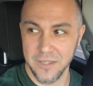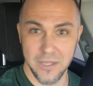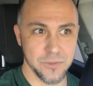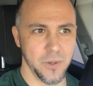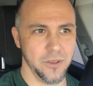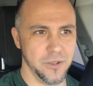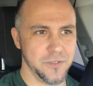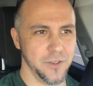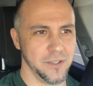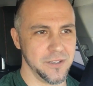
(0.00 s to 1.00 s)
It was one of
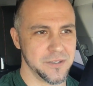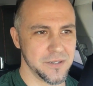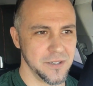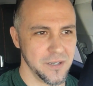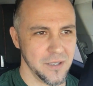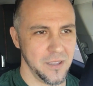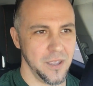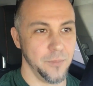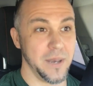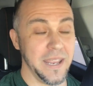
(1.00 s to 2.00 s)
those feelings.
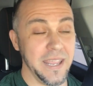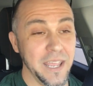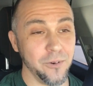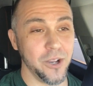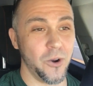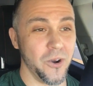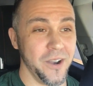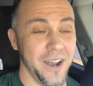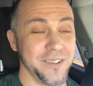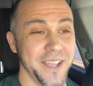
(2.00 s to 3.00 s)
But I hit
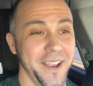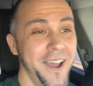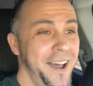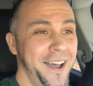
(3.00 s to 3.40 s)
record and I was like,